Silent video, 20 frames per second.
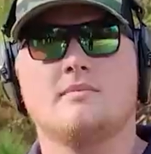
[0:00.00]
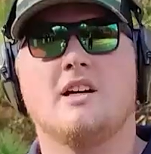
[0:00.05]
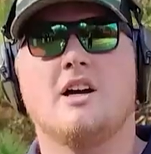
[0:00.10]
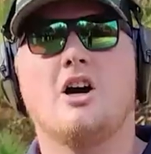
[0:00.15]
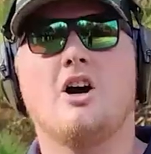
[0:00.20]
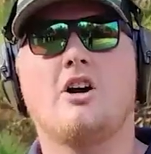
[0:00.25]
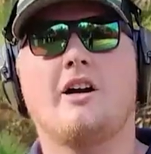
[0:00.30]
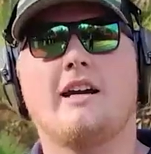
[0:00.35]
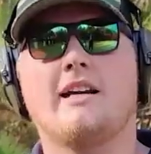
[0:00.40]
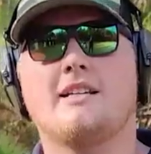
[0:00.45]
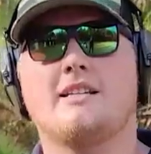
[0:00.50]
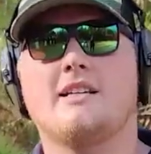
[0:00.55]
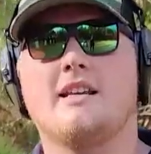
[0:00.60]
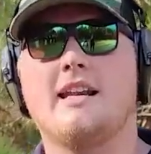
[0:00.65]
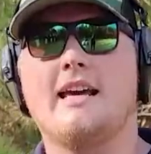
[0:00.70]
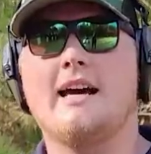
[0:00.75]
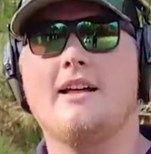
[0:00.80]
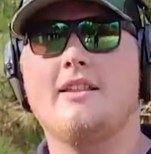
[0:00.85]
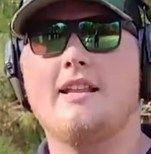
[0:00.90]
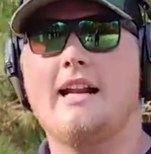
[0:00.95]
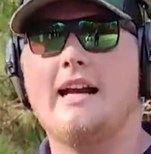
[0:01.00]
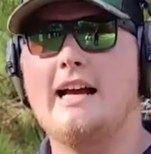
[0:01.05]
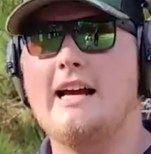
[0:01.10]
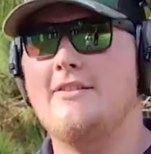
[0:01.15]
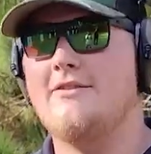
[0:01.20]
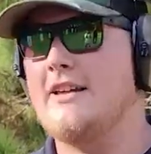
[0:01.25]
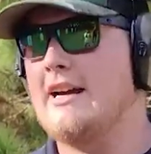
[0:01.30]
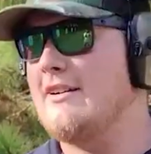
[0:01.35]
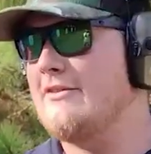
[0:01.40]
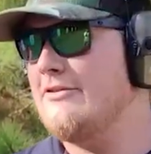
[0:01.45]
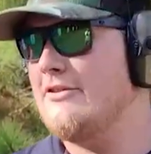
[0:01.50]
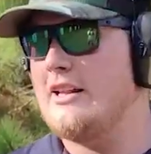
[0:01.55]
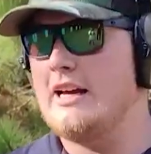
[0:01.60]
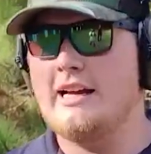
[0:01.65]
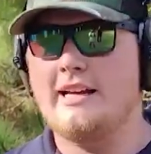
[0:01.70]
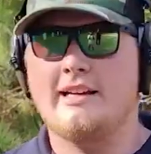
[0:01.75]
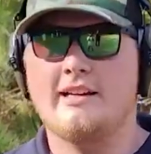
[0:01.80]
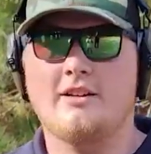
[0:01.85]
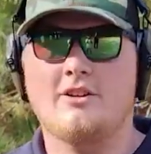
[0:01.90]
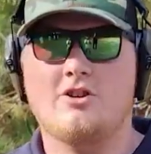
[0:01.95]
Okay, so now that I have that
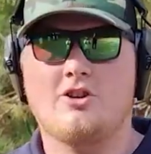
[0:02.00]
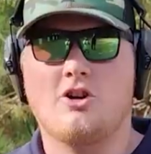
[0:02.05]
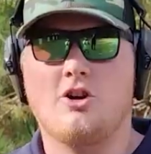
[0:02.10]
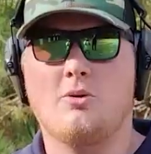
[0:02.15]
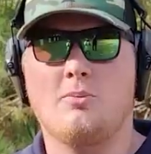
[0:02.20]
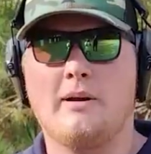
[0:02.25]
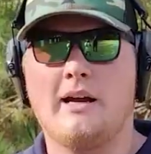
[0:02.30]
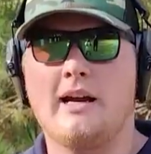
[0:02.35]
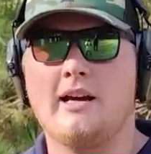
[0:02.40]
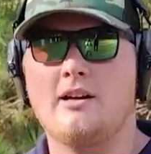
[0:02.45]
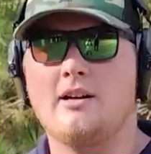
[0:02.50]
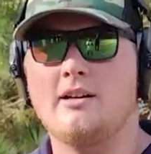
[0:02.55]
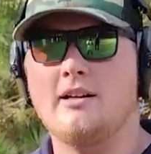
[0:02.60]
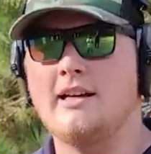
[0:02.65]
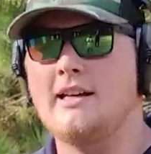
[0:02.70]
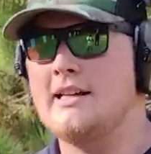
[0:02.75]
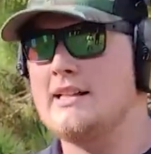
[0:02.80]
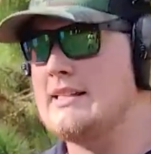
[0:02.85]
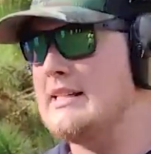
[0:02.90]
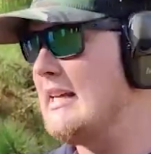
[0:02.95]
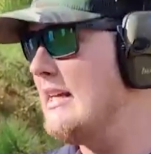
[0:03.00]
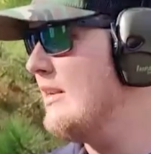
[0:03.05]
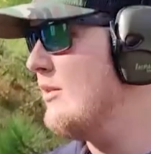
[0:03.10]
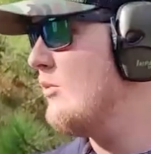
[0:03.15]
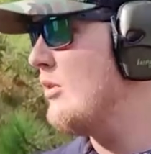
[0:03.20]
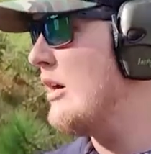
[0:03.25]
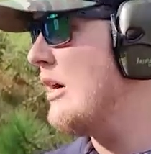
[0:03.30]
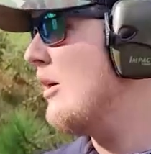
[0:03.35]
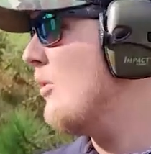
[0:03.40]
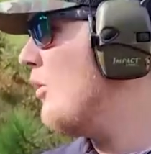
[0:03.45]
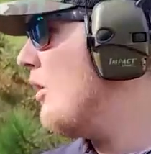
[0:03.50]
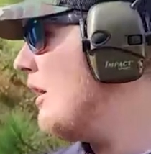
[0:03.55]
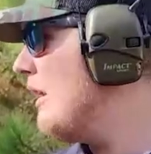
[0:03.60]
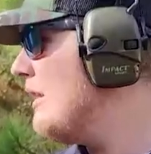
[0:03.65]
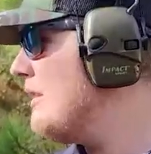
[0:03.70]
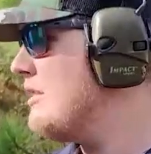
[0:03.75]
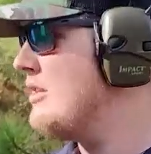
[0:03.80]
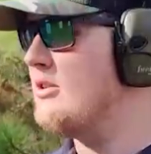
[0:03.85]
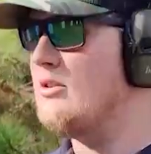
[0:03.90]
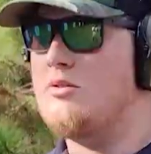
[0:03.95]
FliteControl pattern and it's hitting where I want
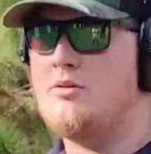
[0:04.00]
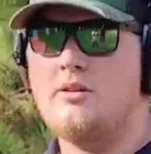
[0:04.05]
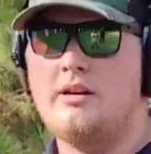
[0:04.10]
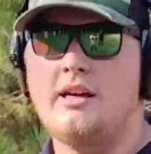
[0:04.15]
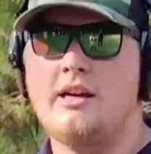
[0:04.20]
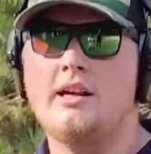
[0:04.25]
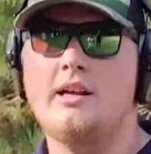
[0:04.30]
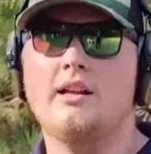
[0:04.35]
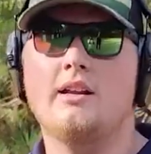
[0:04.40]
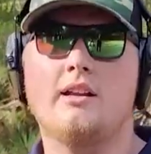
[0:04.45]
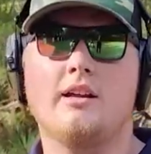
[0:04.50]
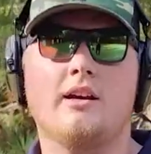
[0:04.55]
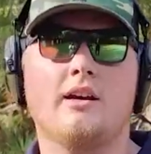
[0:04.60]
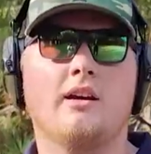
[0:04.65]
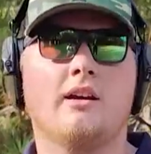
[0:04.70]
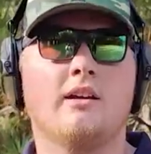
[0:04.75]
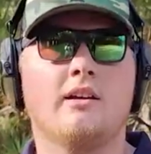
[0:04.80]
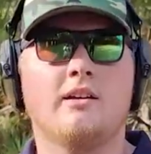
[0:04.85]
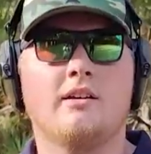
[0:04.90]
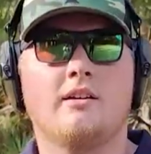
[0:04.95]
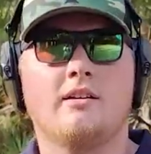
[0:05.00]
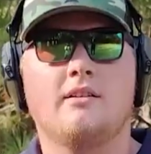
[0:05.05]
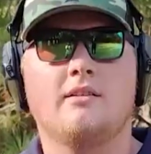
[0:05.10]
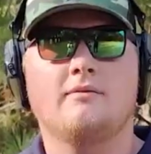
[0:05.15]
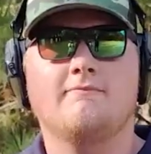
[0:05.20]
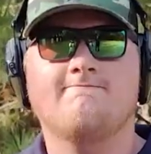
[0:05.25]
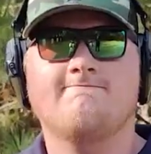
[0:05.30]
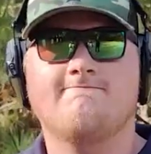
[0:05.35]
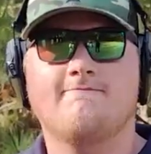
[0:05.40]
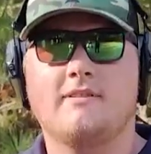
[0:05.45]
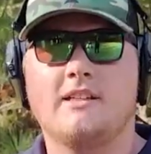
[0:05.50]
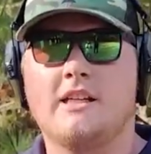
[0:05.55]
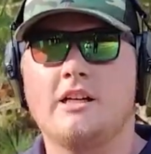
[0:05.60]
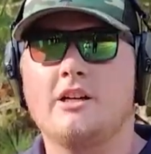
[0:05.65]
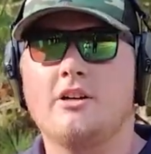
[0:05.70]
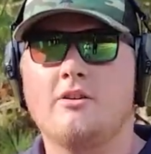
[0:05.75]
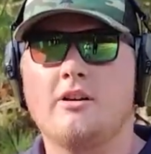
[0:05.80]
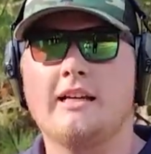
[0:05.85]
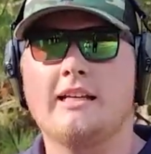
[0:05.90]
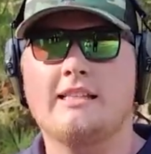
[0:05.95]
it to and uh, you
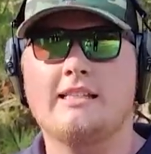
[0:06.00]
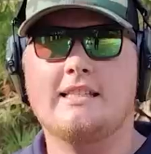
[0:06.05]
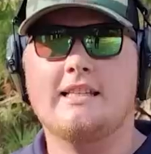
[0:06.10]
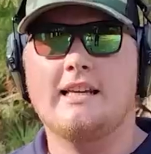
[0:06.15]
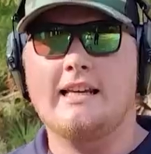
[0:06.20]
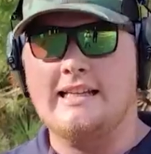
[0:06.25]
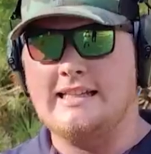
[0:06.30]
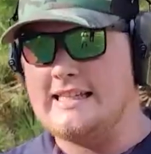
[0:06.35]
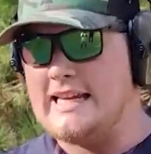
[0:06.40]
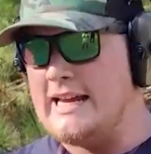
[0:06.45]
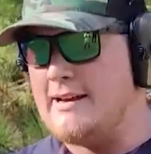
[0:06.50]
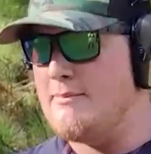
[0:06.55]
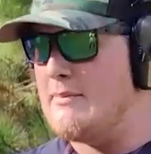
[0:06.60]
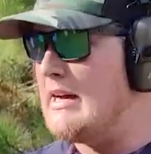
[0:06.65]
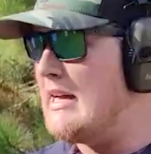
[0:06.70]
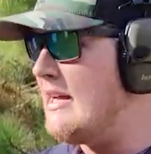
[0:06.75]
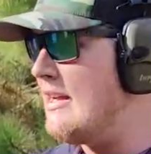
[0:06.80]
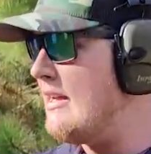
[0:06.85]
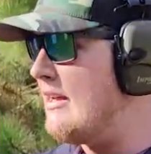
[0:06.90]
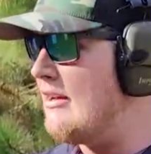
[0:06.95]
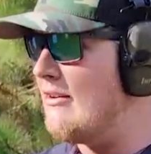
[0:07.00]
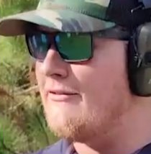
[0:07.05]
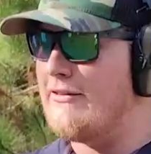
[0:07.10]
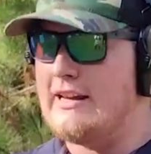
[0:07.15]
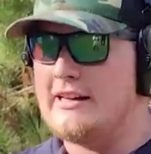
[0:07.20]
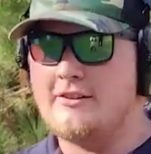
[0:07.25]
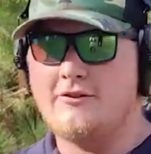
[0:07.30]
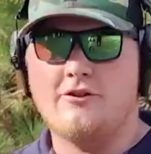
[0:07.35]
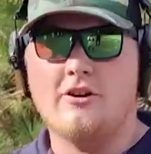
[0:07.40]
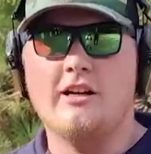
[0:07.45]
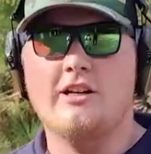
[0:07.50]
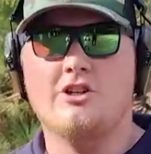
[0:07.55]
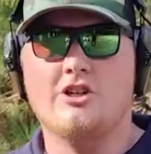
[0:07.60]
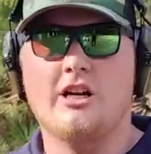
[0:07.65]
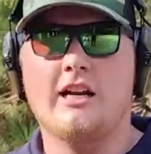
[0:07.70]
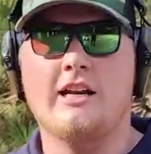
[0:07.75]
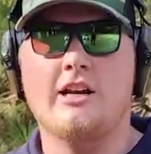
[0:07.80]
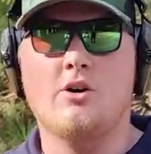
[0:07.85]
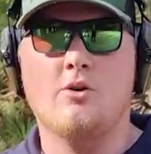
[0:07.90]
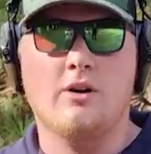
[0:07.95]
know, it's, it's at my effective range and
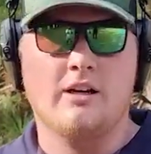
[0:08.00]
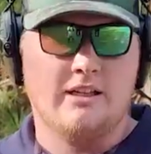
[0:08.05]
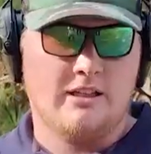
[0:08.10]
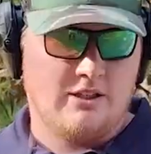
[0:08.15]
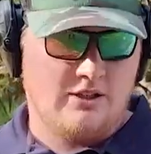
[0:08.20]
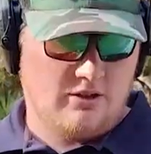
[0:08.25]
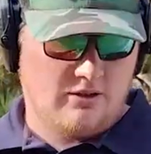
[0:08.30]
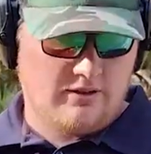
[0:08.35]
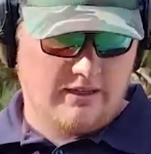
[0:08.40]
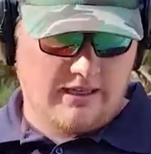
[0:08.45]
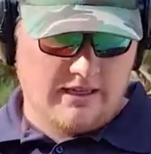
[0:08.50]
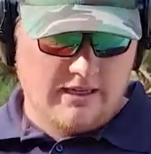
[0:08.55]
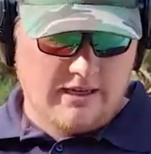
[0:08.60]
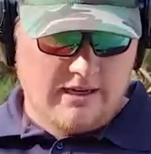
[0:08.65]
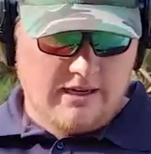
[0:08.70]
I know what it's doing.